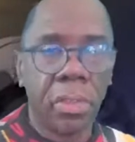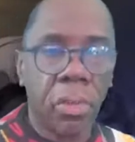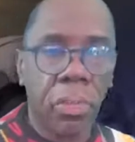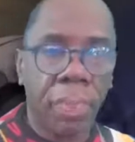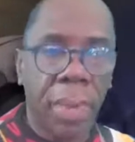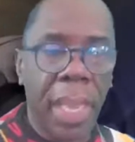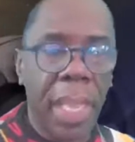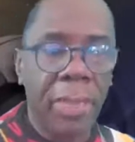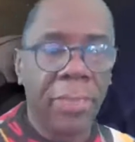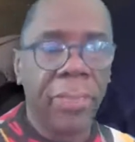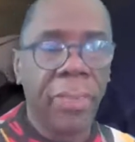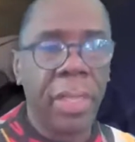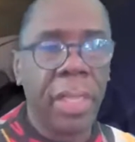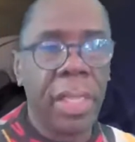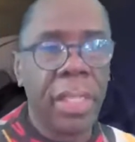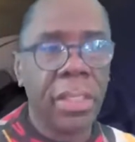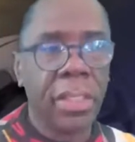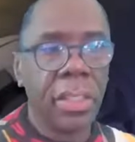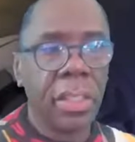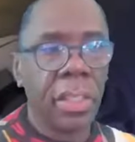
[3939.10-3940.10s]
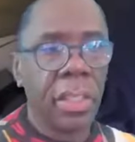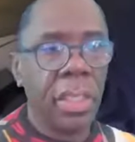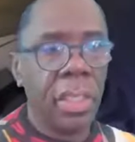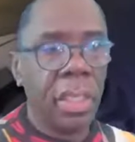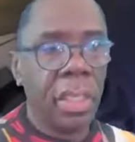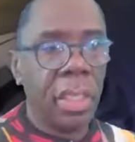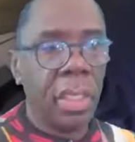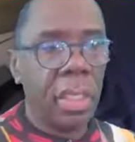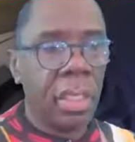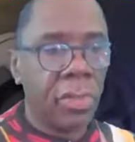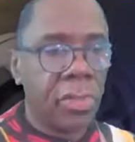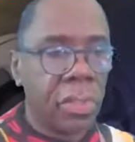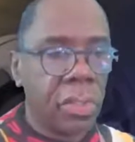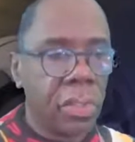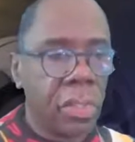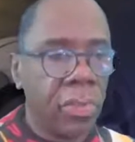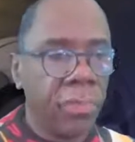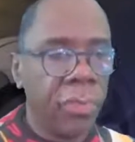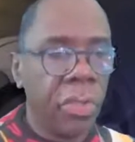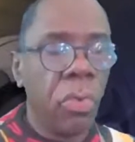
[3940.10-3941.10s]
You pay for this.
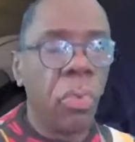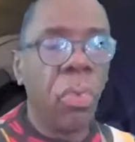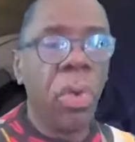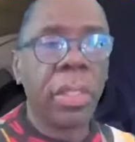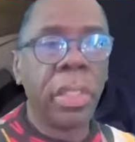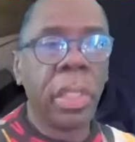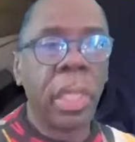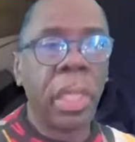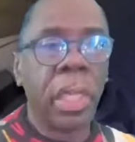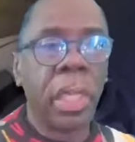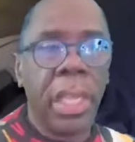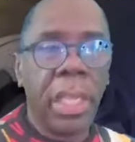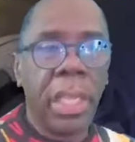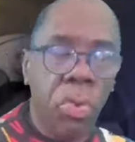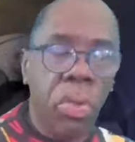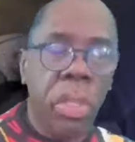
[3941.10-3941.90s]
If you want the link,